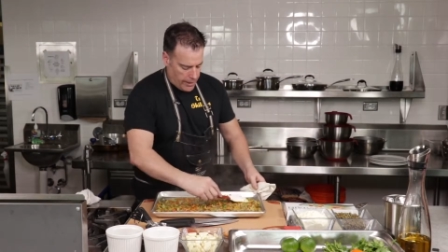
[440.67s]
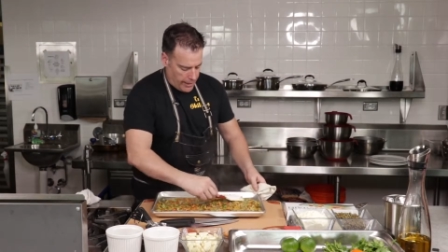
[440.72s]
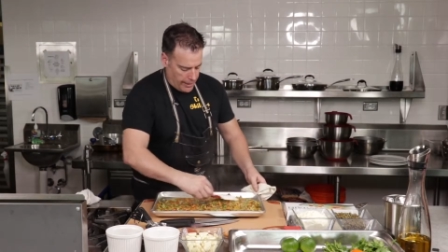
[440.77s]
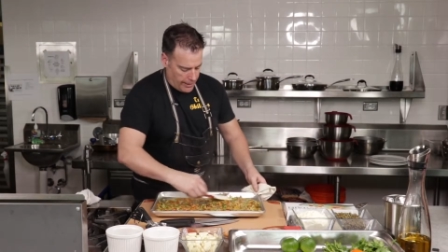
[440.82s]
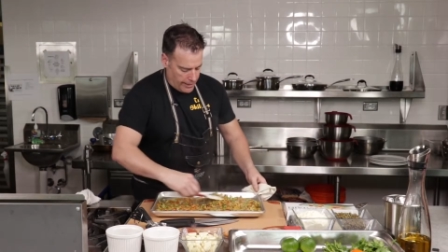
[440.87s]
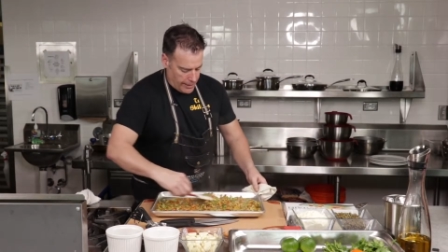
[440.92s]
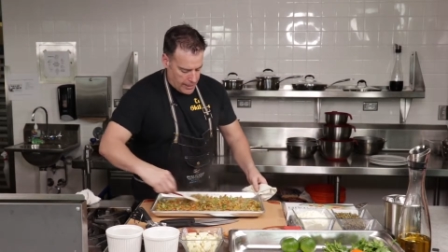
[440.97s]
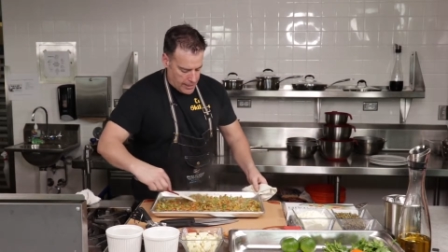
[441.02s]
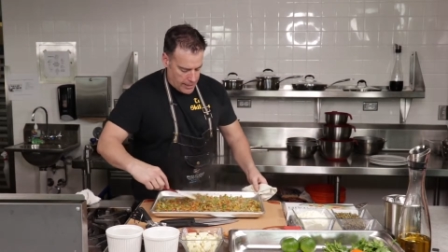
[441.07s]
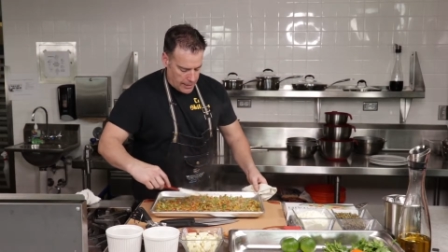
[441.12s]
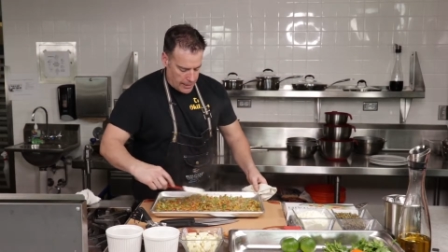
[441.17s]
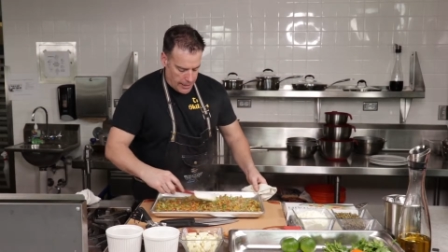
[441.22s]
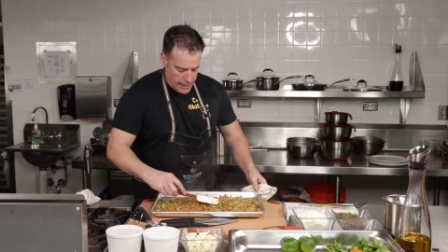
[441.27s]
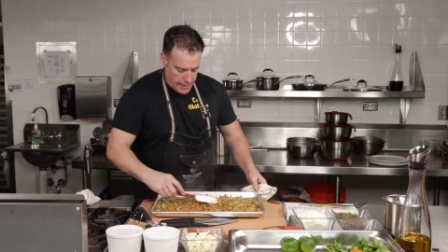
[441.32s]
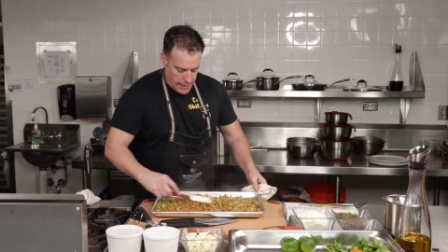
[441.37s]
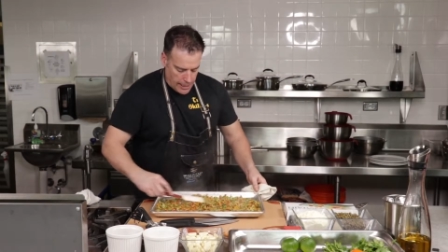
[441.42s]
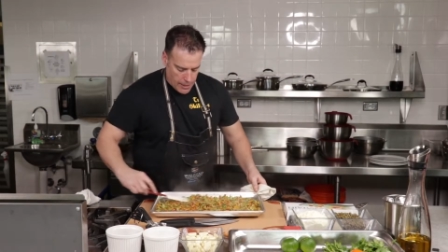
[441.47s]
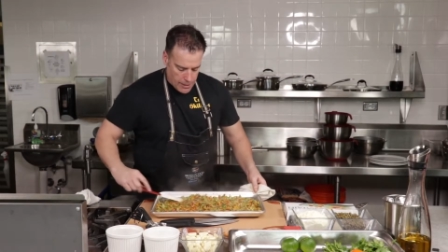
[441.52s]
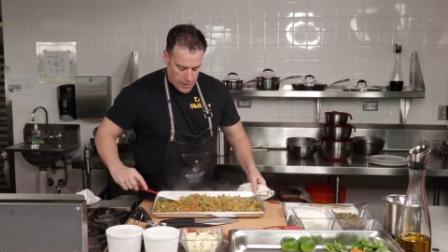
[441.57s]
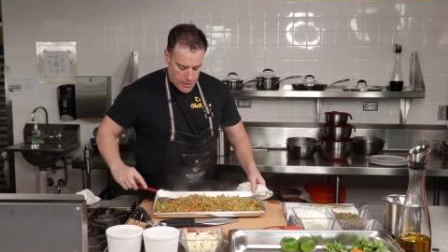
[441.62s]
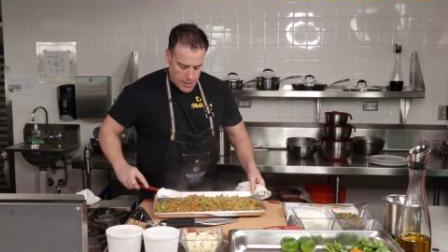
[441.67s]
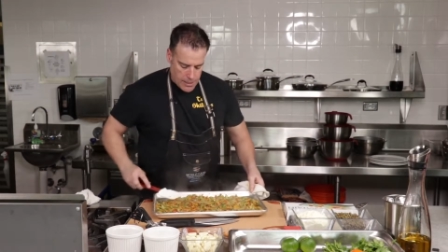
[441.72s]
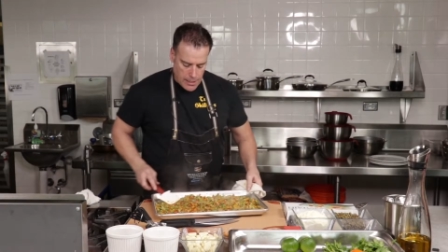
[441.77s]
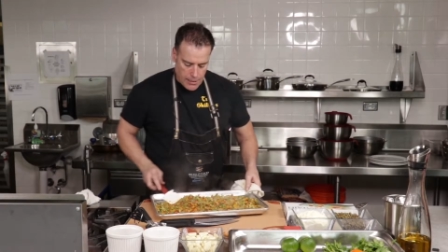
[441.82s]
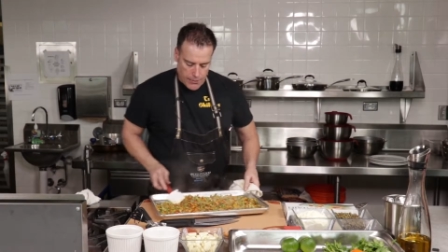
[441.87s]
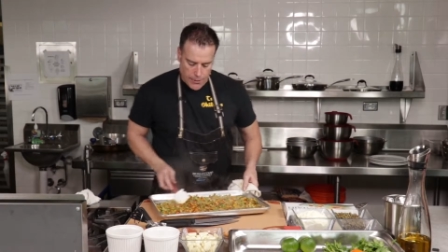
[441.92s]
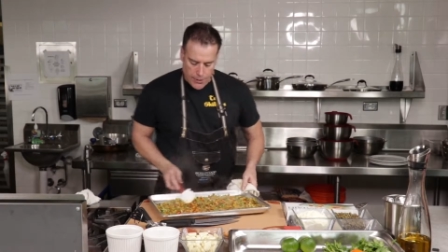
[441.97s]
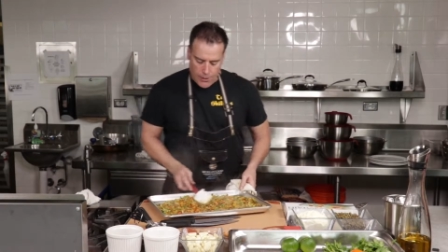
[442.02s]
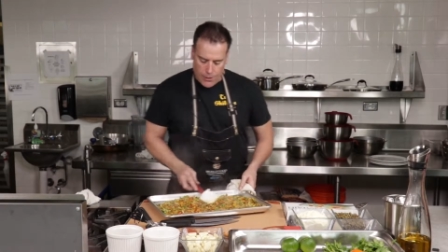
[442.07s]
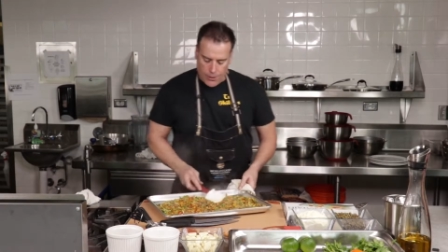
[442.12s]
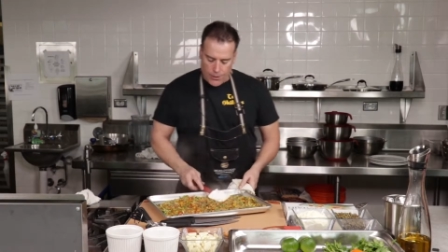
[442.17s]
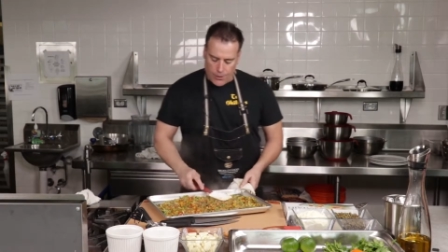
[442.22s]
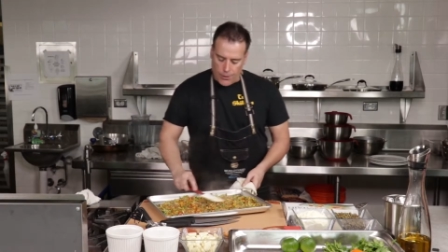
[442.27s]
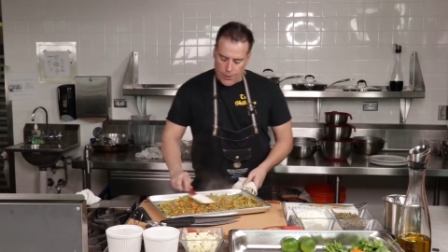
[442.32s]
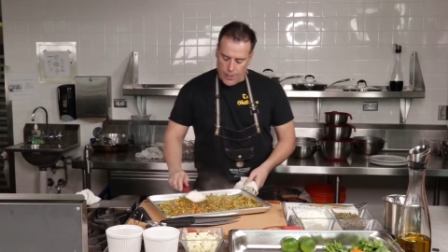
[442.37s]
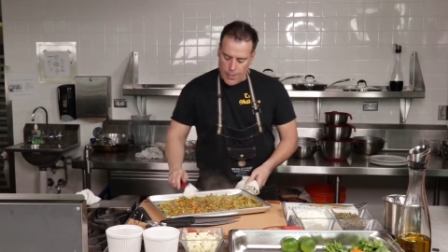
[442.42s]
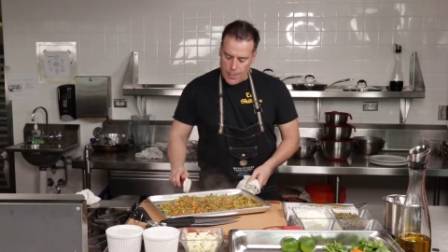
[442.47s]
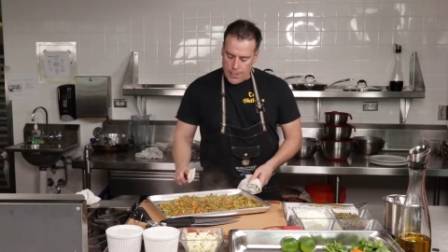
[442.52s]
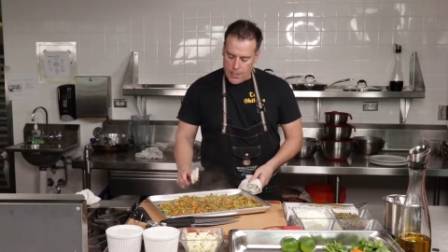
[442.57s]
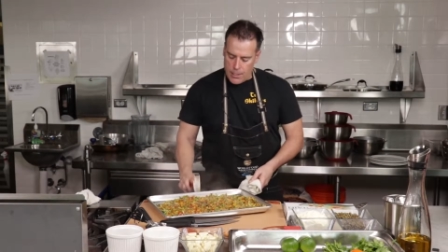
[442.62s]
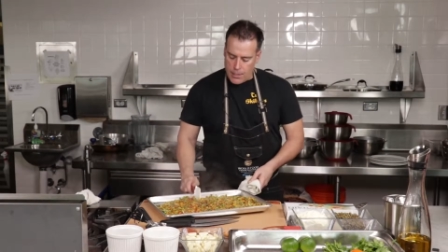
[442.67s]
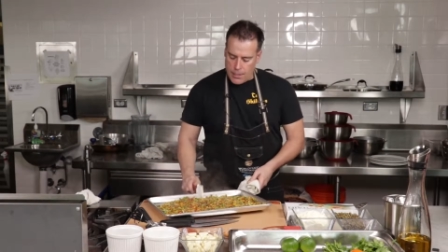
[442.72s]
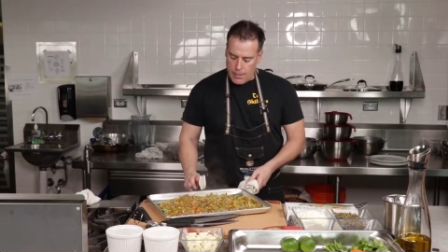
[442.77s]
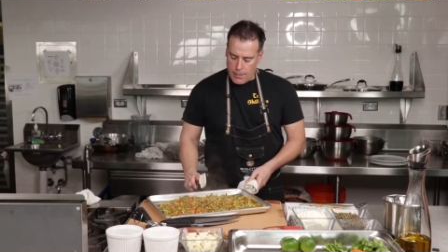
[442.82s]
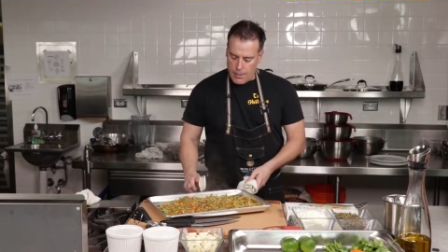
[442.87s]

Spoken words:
It needs to get down to 70 degrees